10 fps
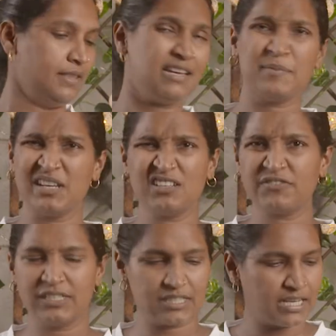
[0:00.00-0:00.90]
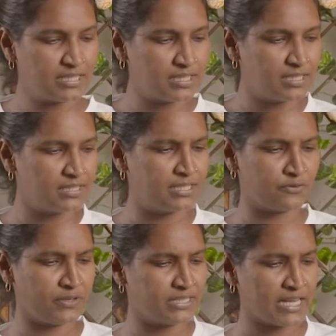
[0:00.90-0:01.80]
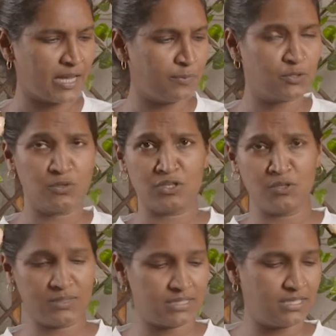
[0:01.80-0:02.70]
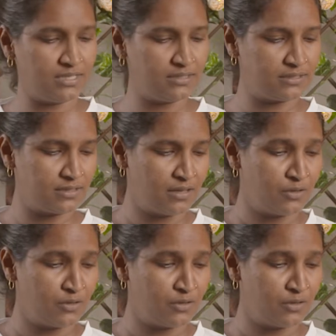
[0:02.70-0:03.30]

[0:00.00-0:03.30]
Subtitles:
There are many different sizes, there are different types. You could use these.